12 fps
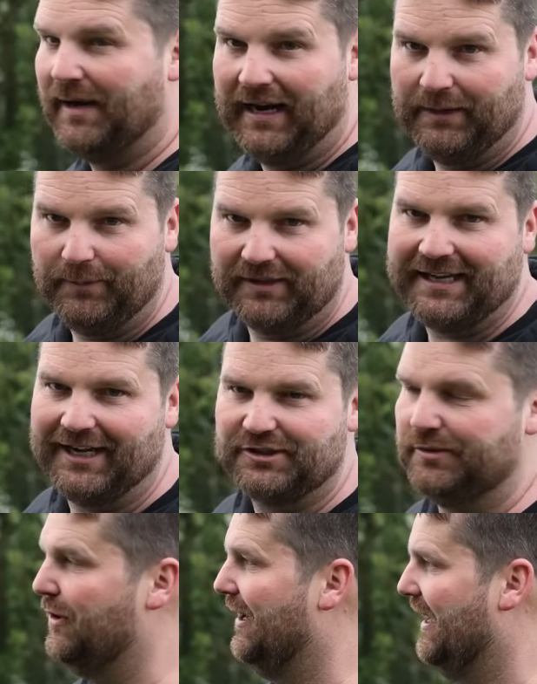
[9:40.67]
I will catch
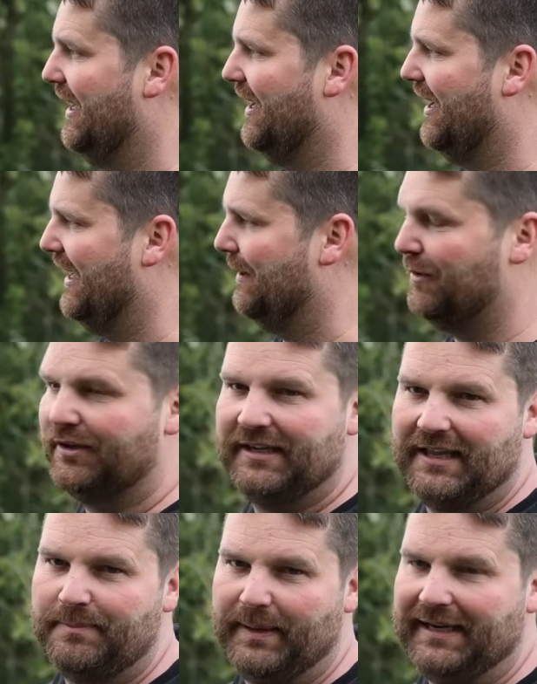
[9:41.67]
up with you later. I am going to
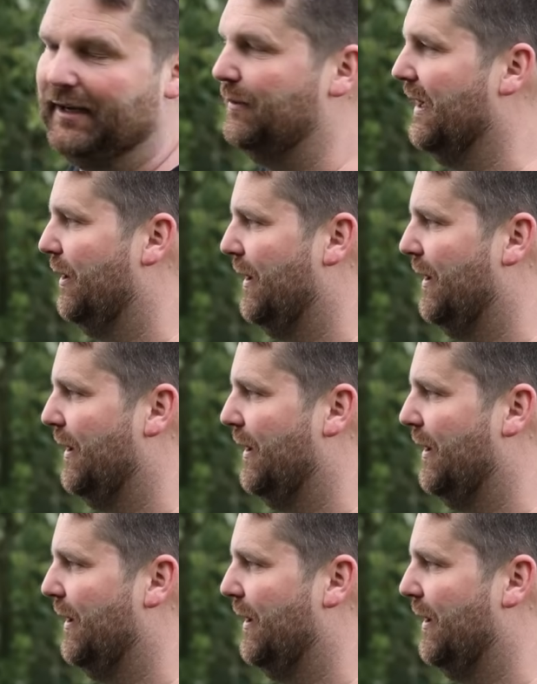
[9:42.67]
get the bait out now.